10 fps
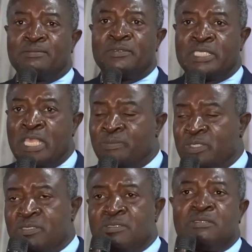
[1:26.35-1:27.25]

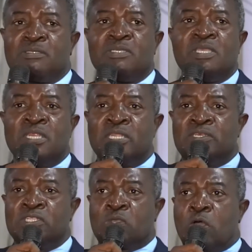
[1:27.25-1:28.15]
skipped in the
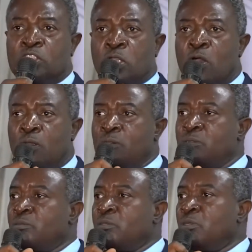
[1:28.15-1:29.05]
discussion
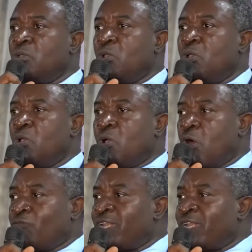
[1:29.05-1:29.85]
of